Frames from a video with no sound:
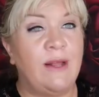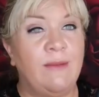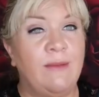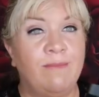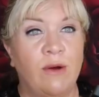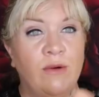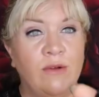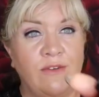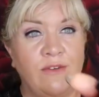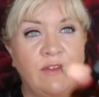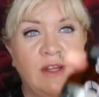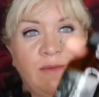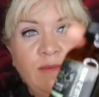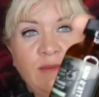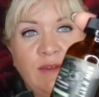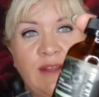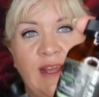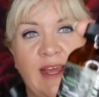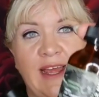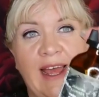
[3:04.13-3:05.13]
both of them
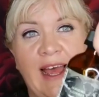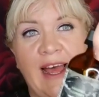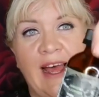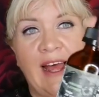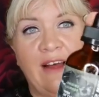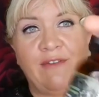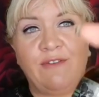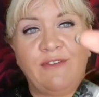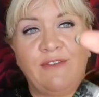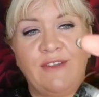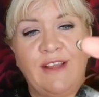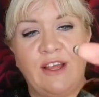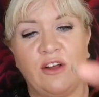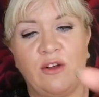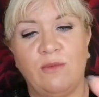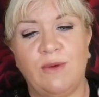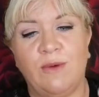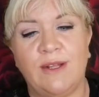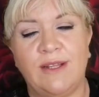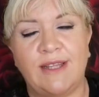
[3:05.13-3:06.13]
they
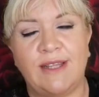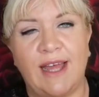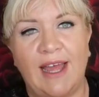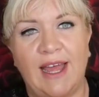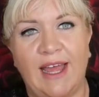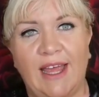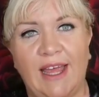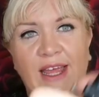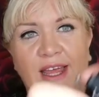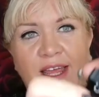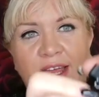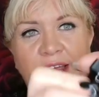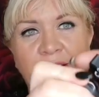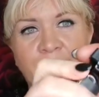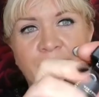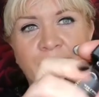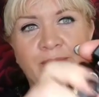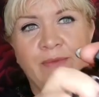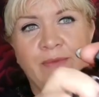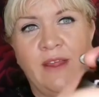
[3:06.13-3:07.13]
come with a
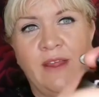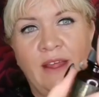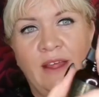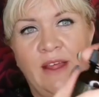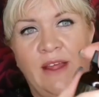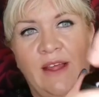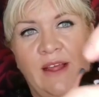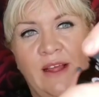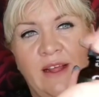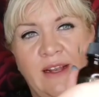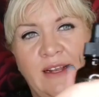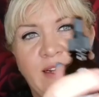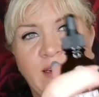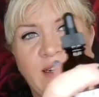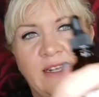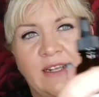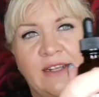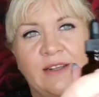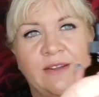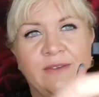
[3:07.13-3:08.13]

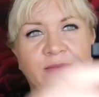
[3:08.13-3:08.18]
little